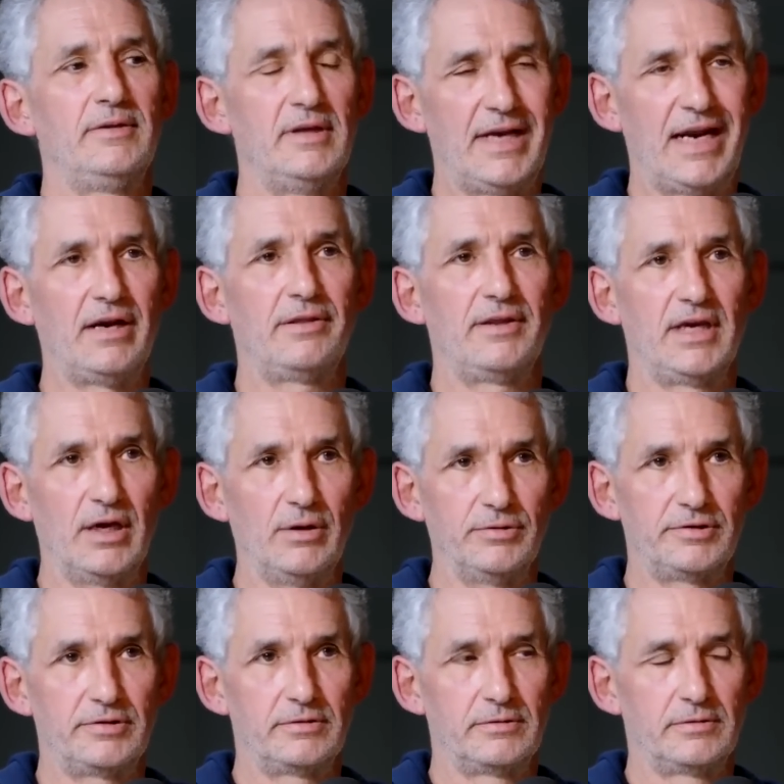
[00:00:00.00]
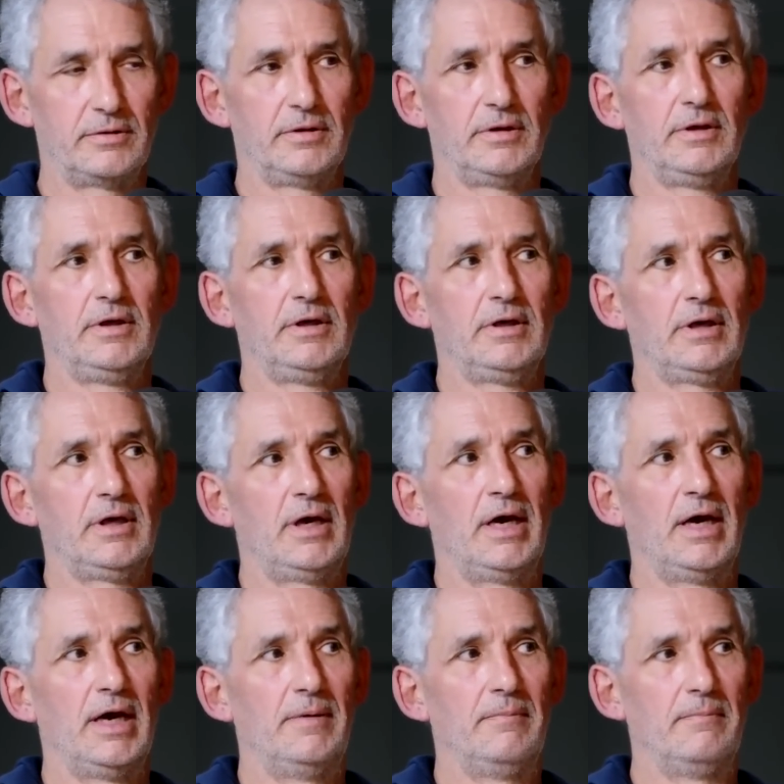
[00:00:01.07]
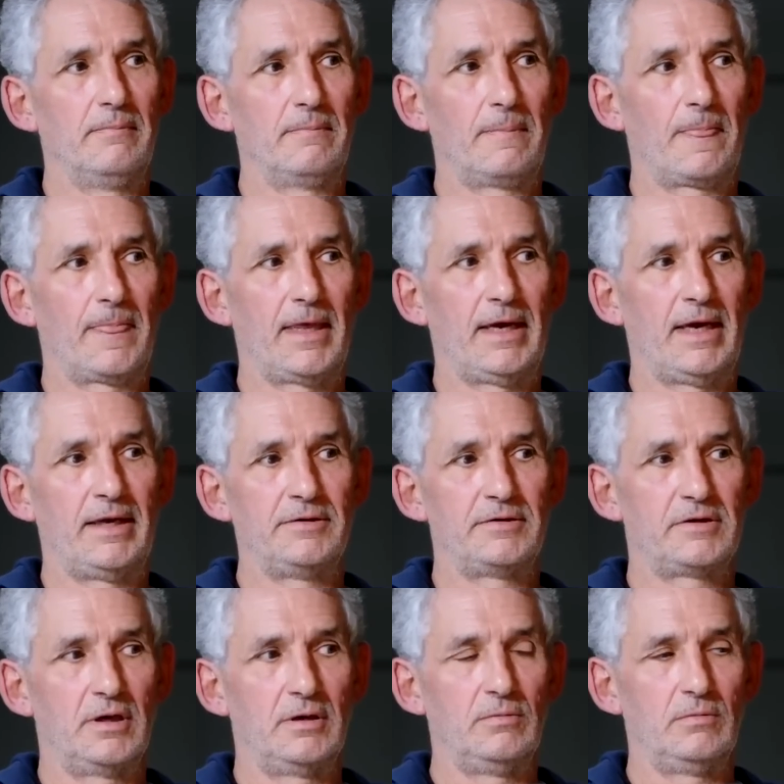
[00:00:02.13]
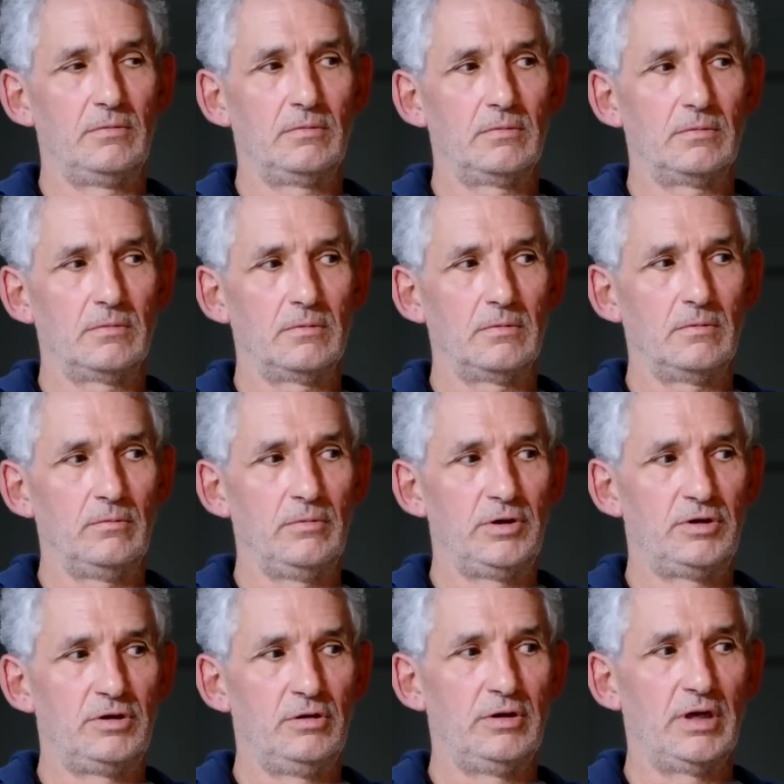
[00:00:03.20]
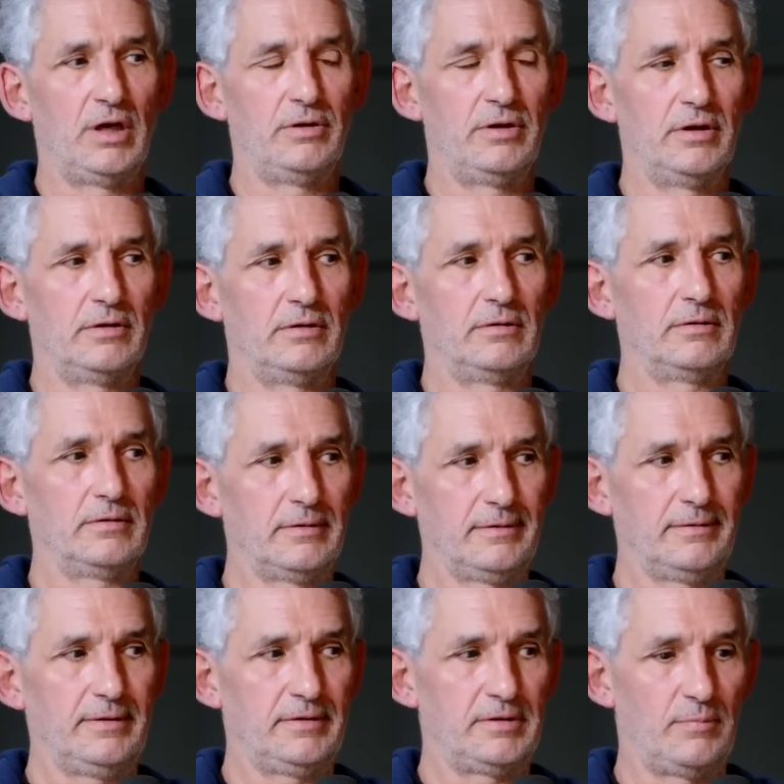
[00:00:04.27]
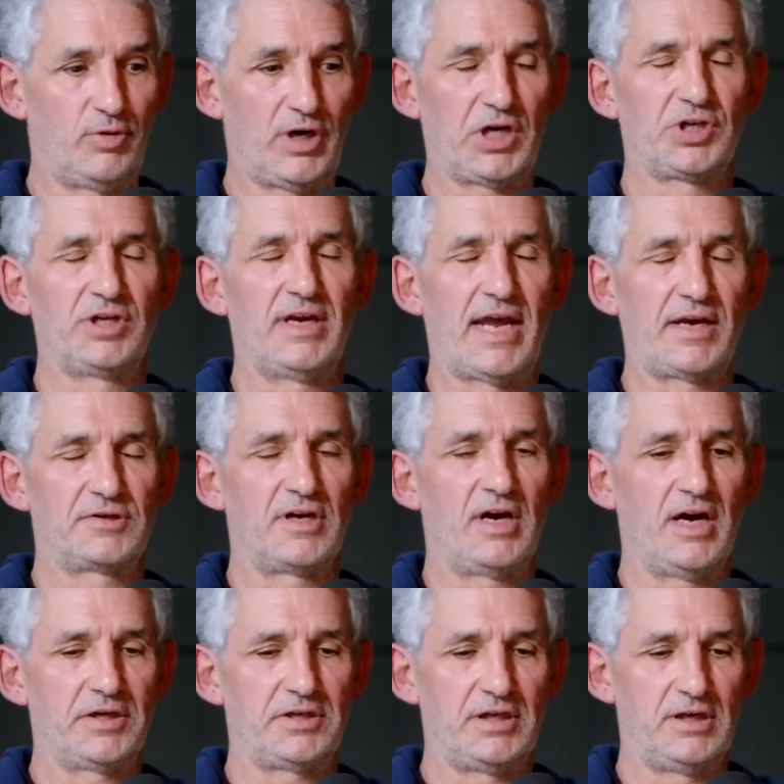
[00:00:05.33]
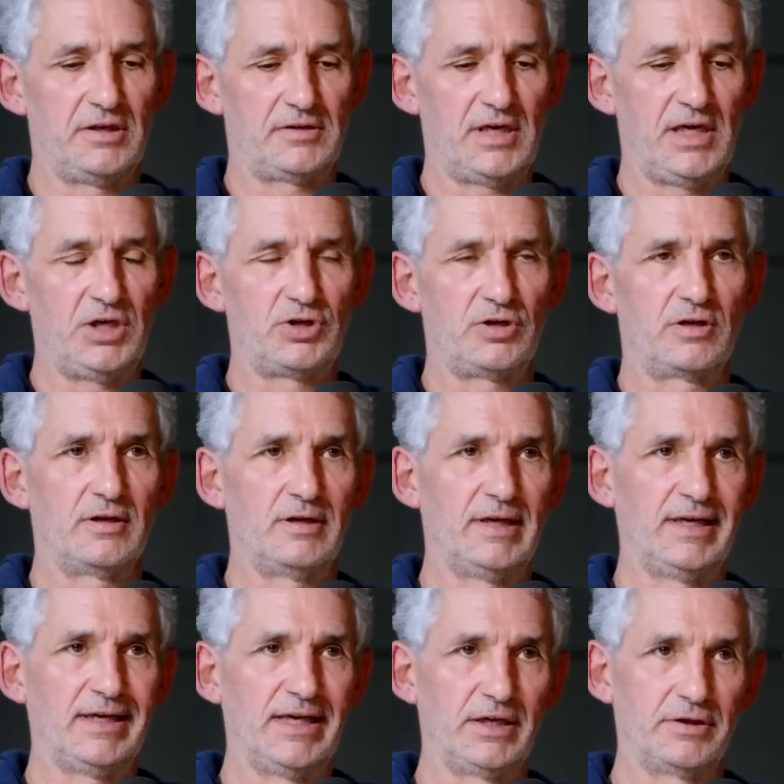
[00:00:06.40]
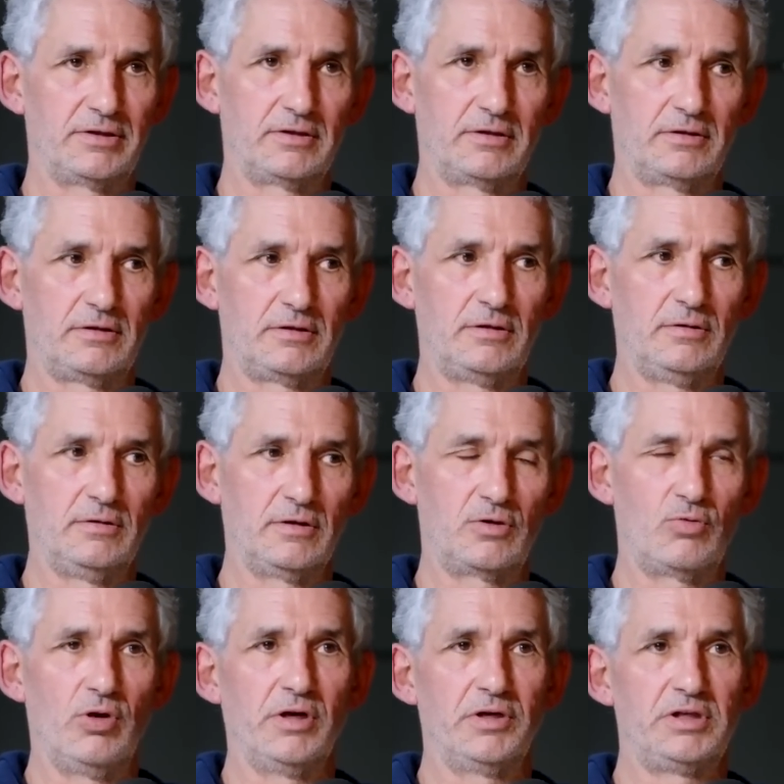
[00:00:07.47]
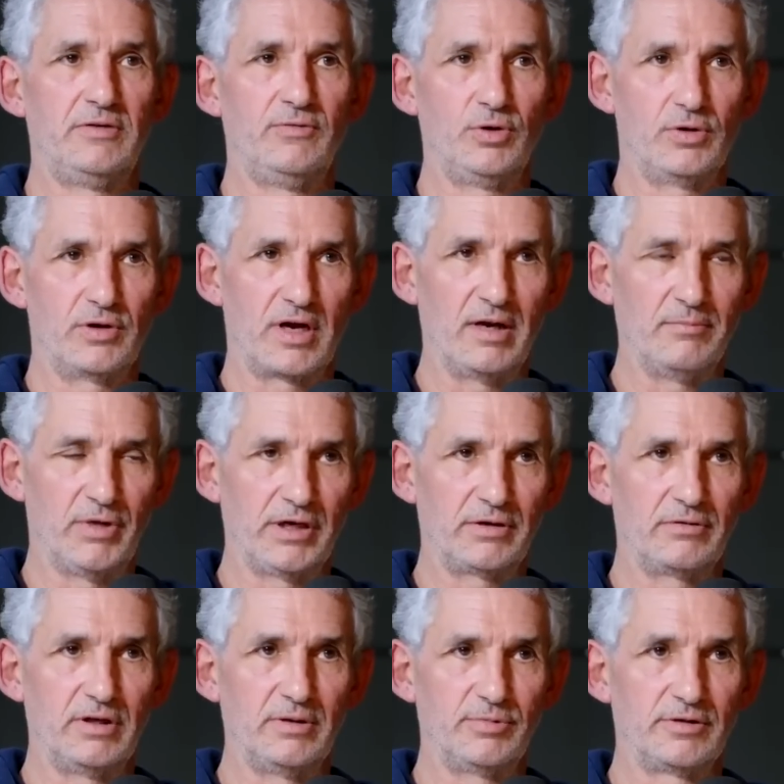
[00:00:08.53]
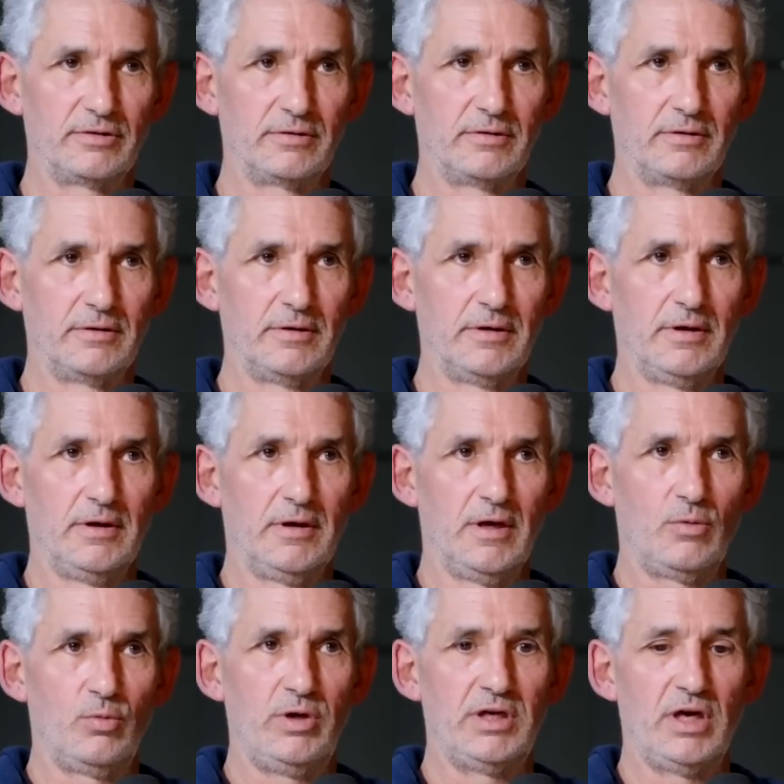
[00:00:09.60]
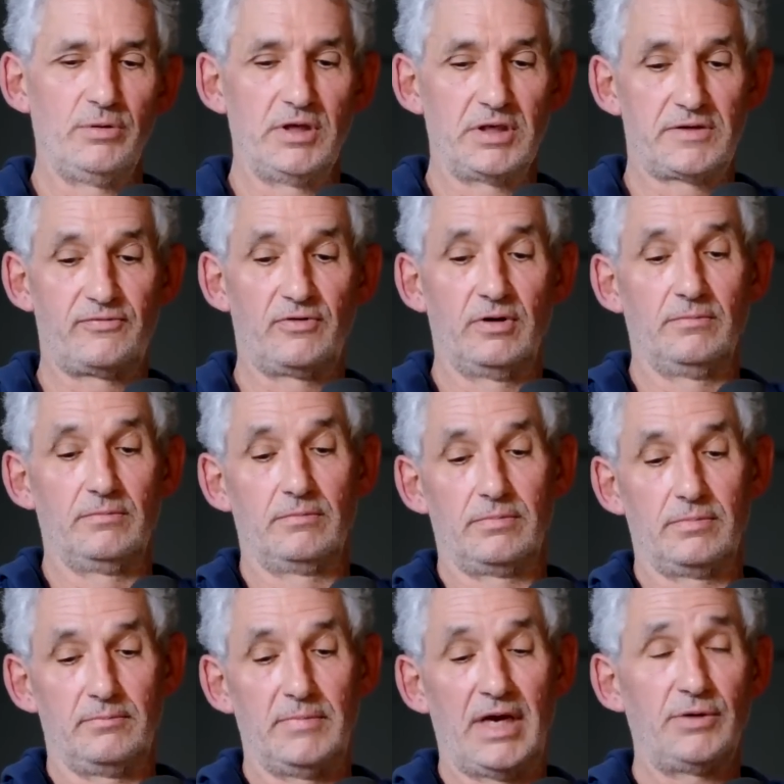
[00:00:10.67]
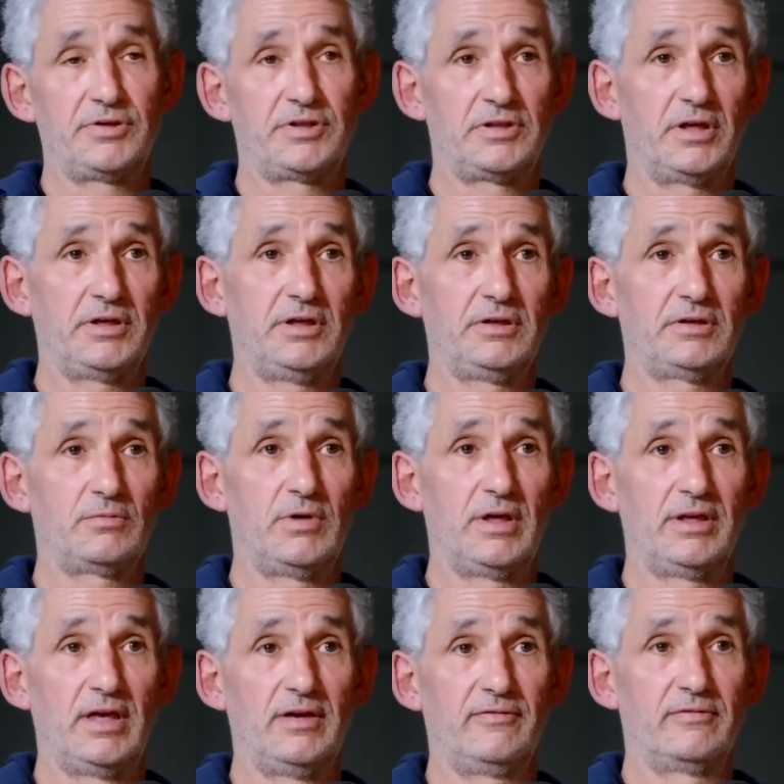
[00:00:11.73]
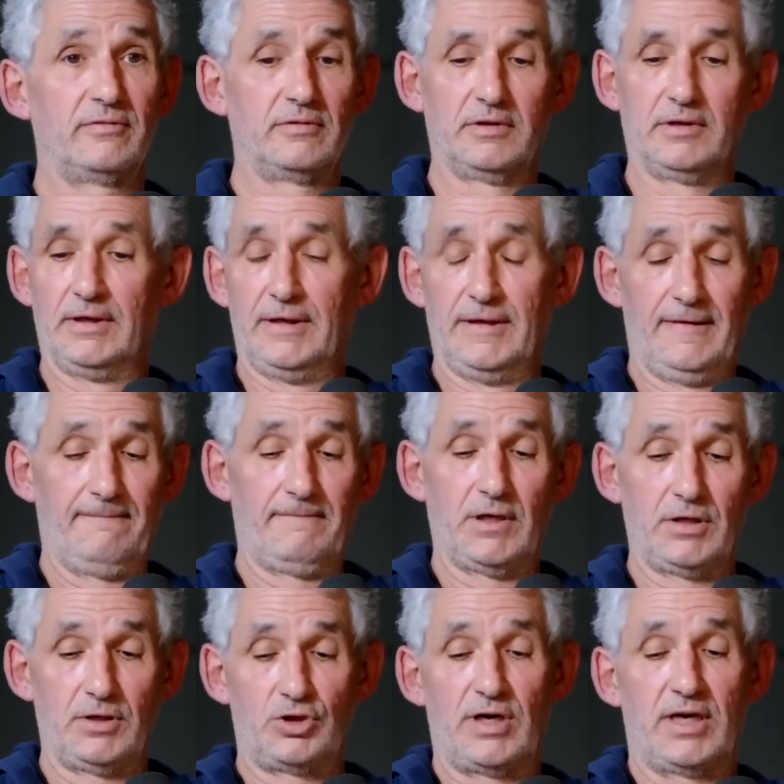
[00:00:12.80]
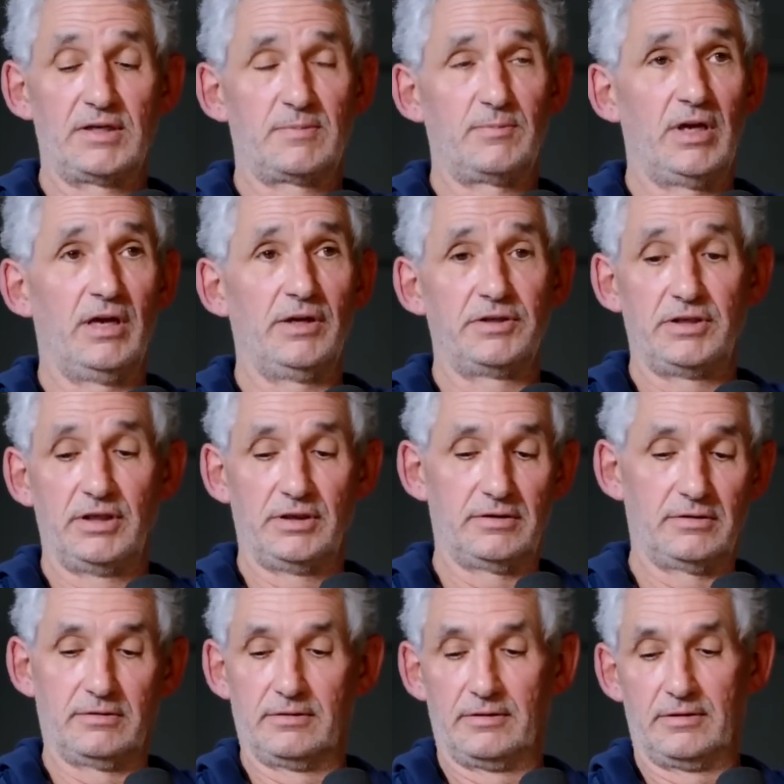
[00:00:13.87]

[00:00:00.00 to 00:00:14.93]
anything else. And so we do know that depression and anxiety is intricately linked to the quality of your gut microbes. We know this from mouse studies where they've transplanted